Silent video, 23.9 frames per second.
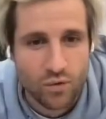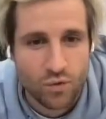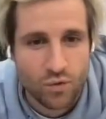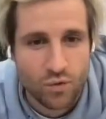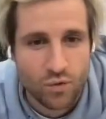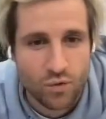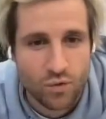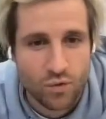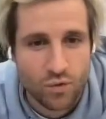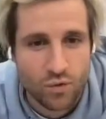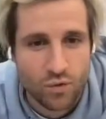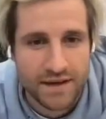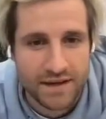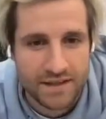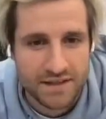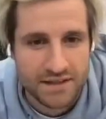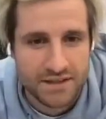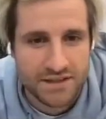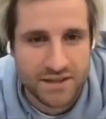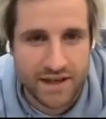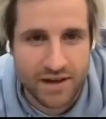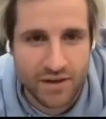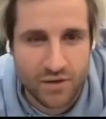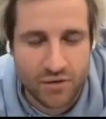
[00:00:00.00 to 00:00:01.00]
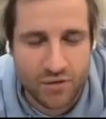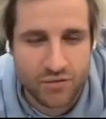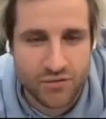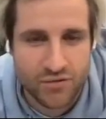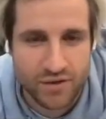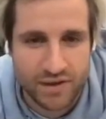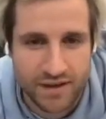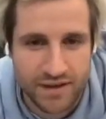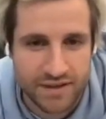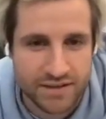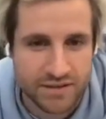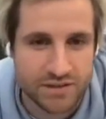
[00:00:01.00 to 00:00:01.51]
Wonder
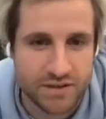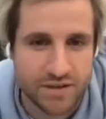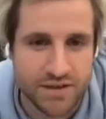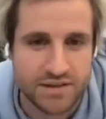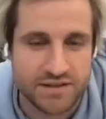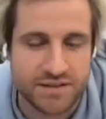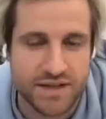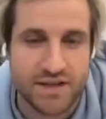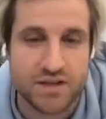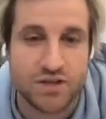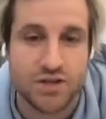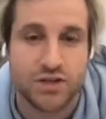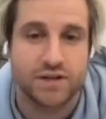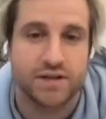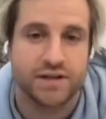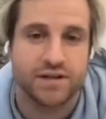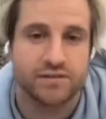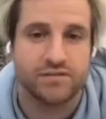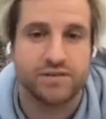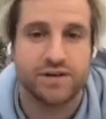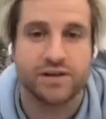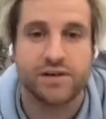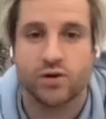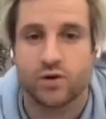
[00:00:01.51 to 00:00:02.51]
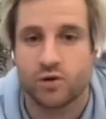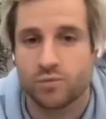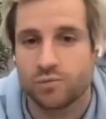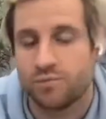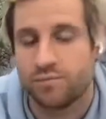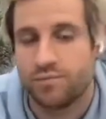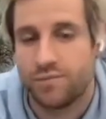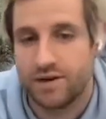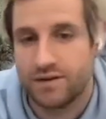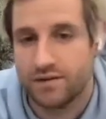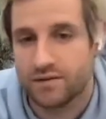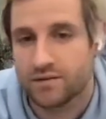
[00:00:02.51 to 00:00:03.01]
itself is essentially a video
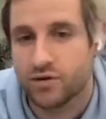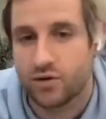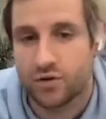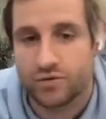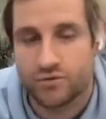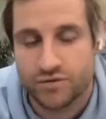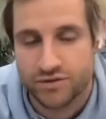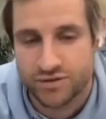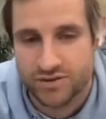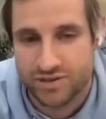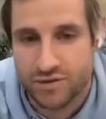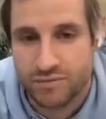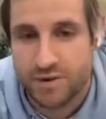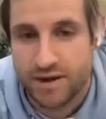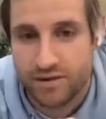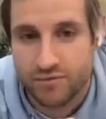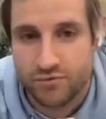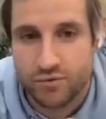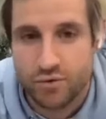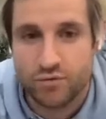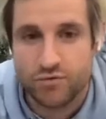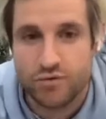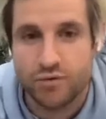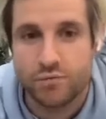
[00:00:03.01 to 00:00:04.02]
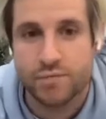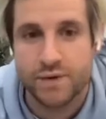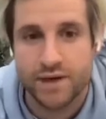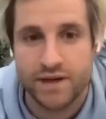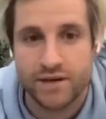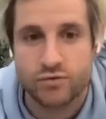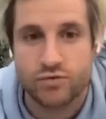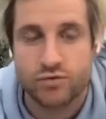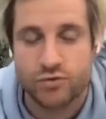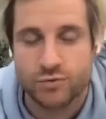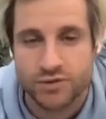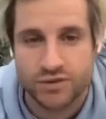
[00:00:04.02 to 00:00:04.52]
conferencing platform for
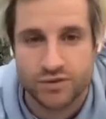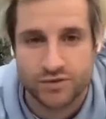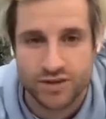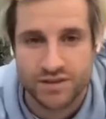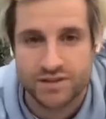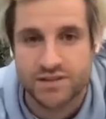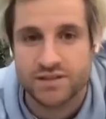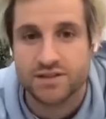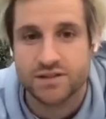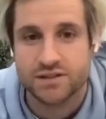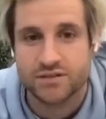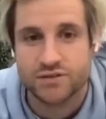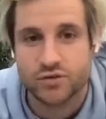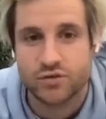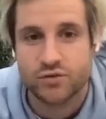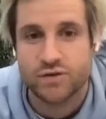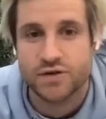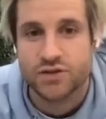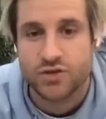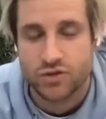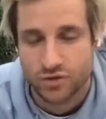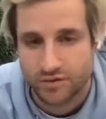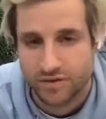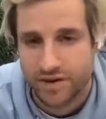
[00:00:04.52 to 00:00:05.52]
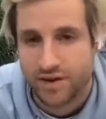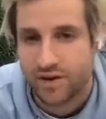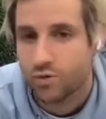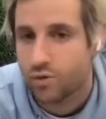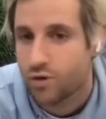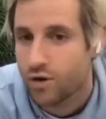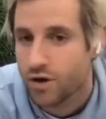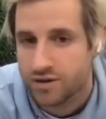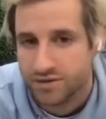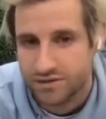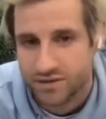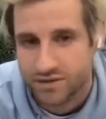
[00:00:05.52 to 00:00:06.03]
big groups. So this is a screenshot of how it
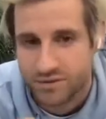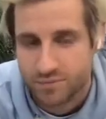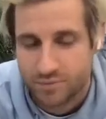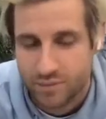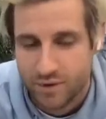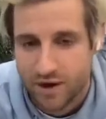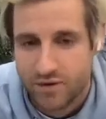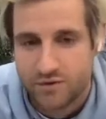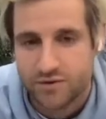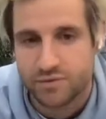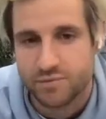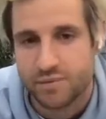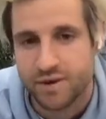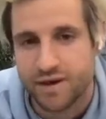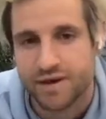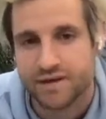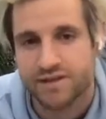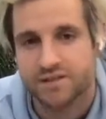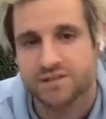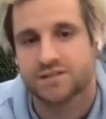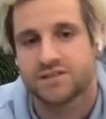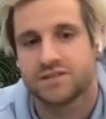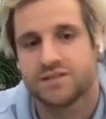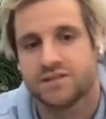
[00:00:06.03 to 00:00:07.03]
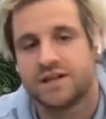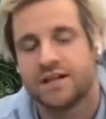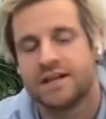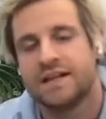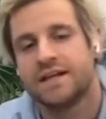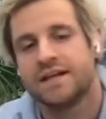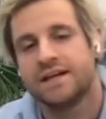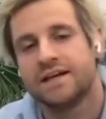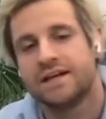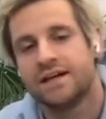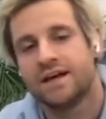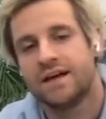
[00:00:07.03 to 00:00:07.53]
works. It's browser-based.
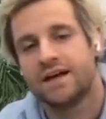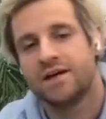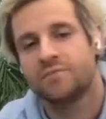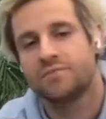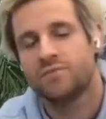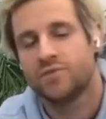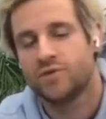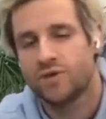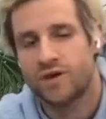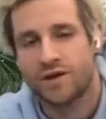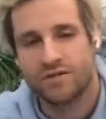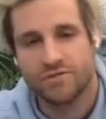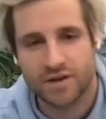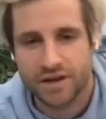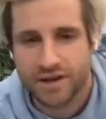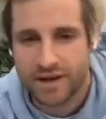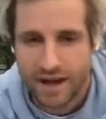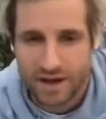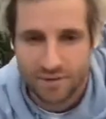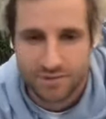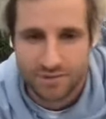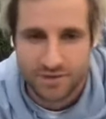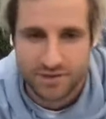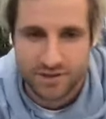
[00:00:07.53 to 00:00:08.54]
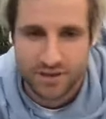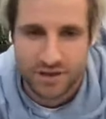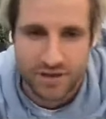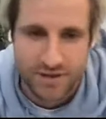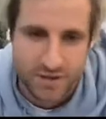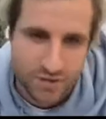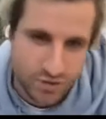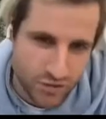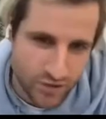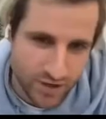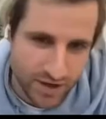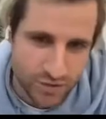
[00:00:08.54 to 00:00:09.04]
You have a little avatar,
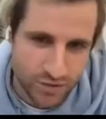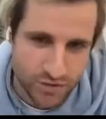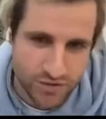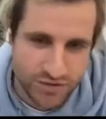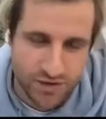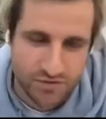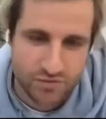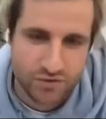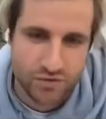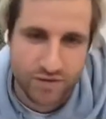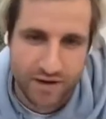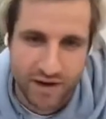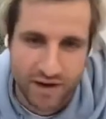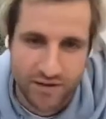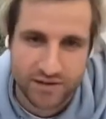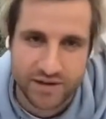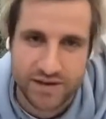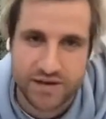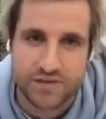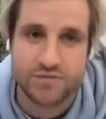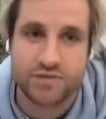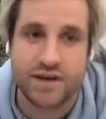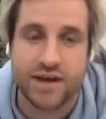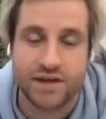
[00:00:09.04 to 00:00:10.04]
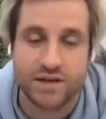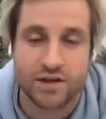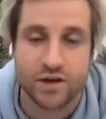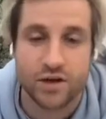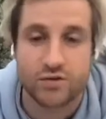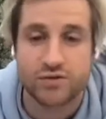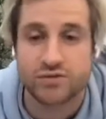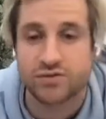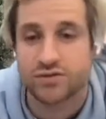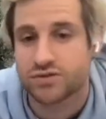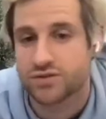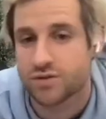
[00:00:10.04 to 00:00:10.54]
you drag yourself around, and if you get
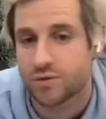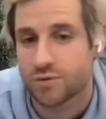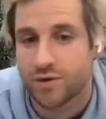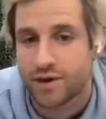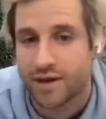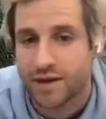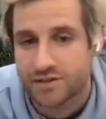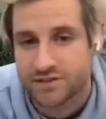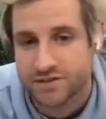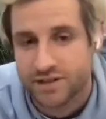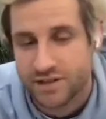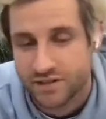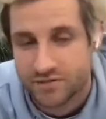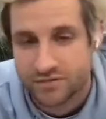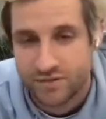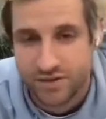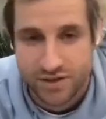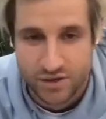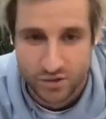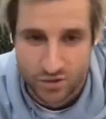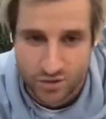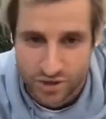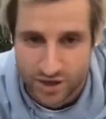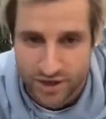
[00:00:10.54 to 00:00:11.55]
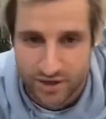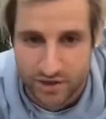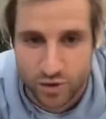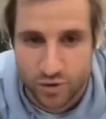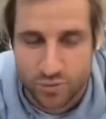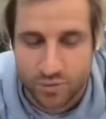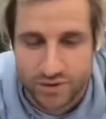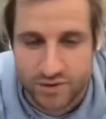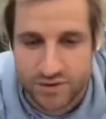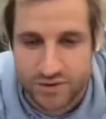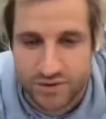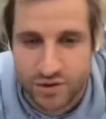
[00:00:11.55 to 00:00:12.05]
close to someone else, then a video chat
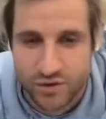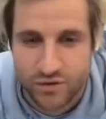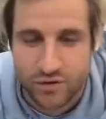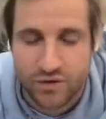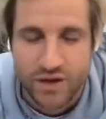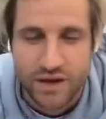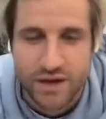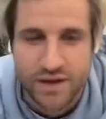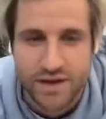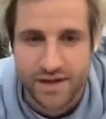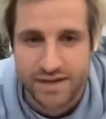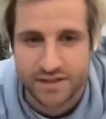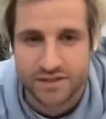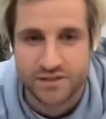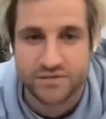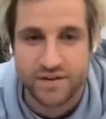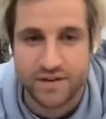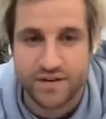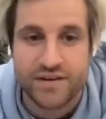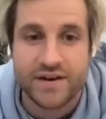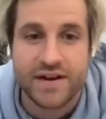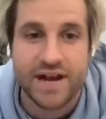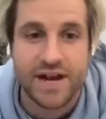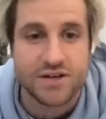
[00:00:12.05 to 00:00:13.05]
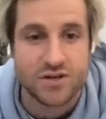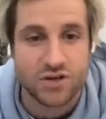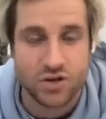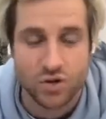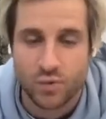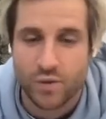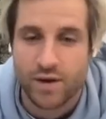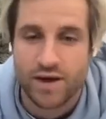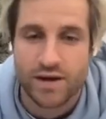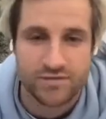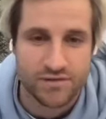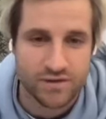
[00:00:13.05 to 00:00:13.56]
opens. So it's a very
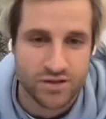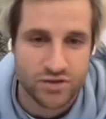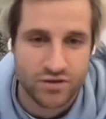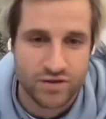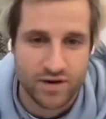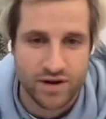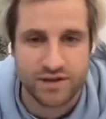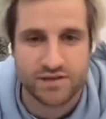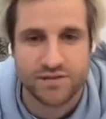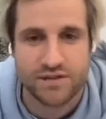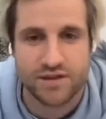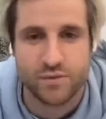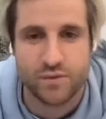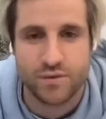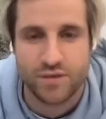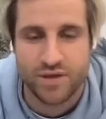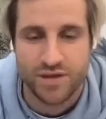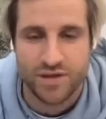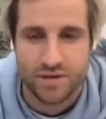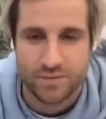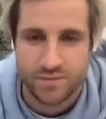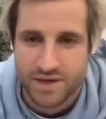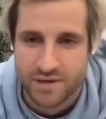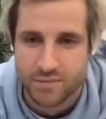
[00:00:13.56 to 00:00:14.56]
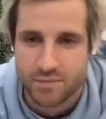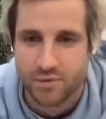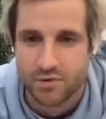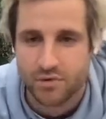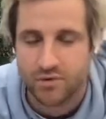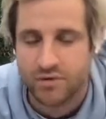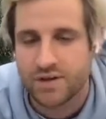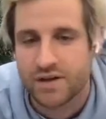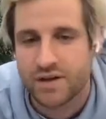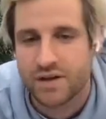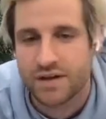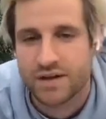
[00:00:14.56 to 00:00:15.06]
natural way of interacting with other
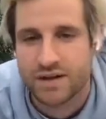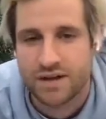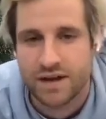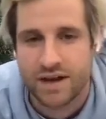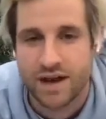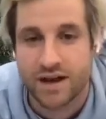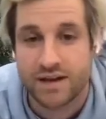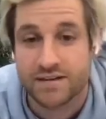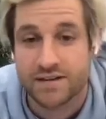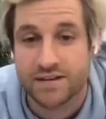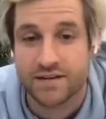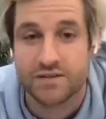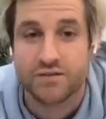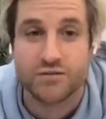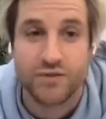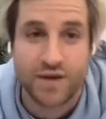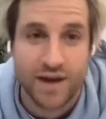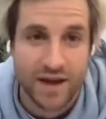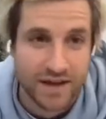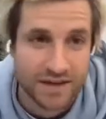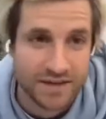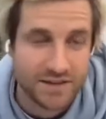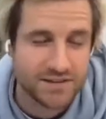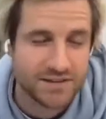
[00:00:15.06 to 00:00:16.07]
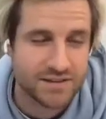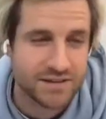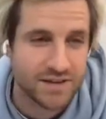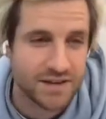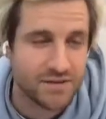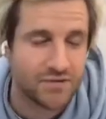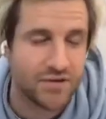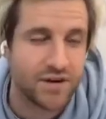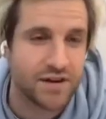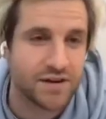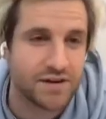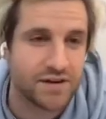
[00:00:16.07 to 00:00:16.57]
people. And in fact,
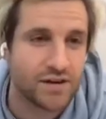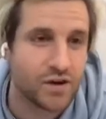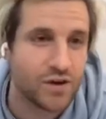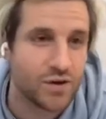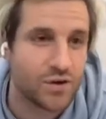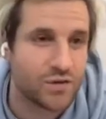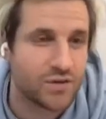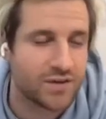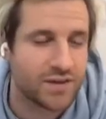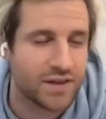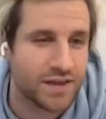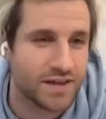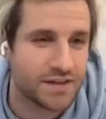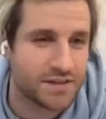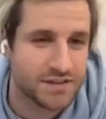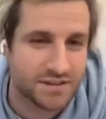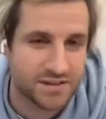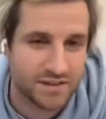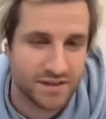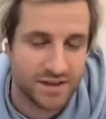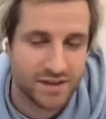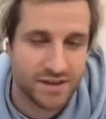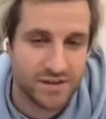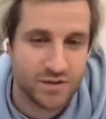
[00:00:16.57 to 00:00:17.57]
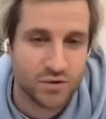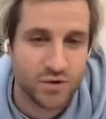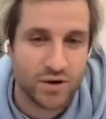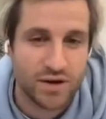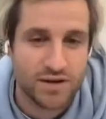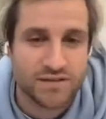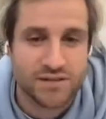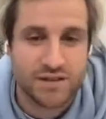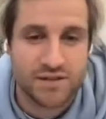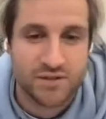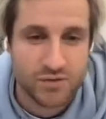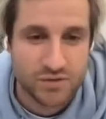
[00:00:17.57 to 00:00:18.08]
if I'd known that you
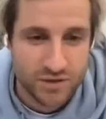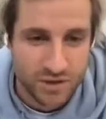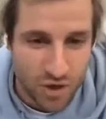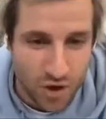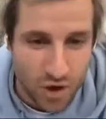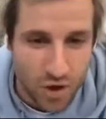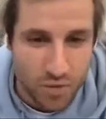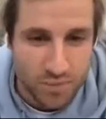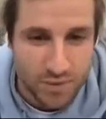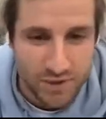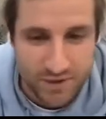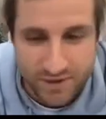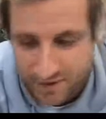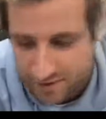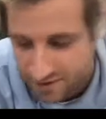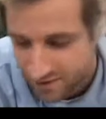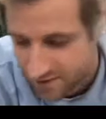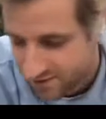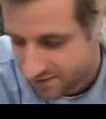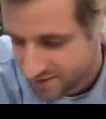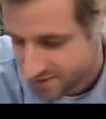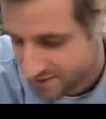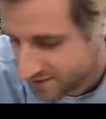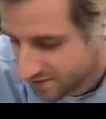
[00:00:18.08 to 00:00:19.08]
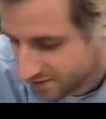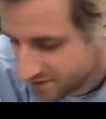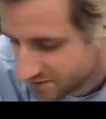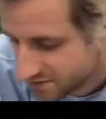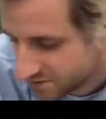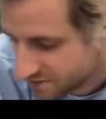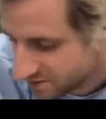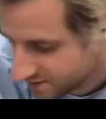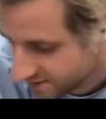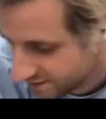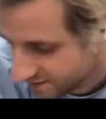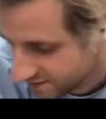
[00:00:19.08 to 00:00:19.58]
guys are using Hopin,
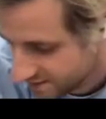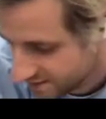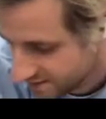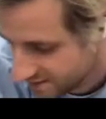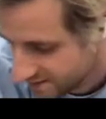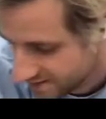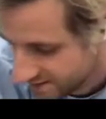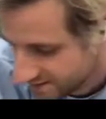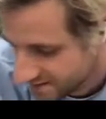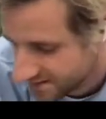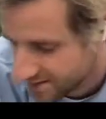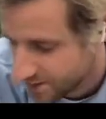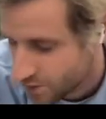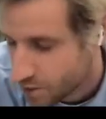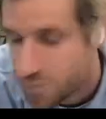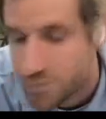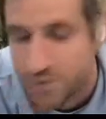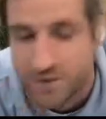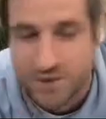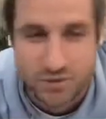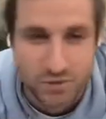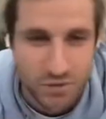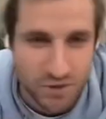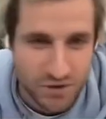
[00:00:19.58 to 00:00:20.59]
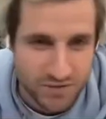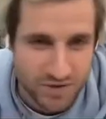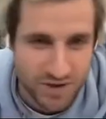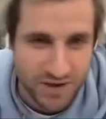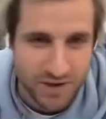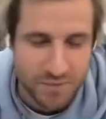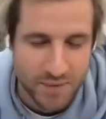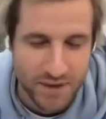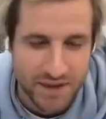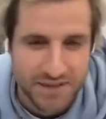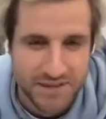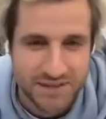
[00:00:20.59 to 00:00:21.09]
Hopin is one of our
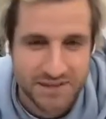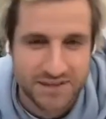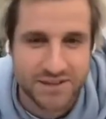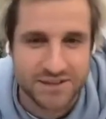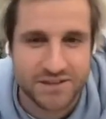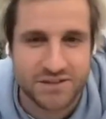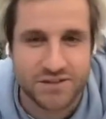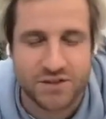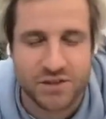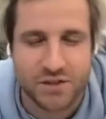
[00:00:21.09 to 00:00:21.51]
competitors.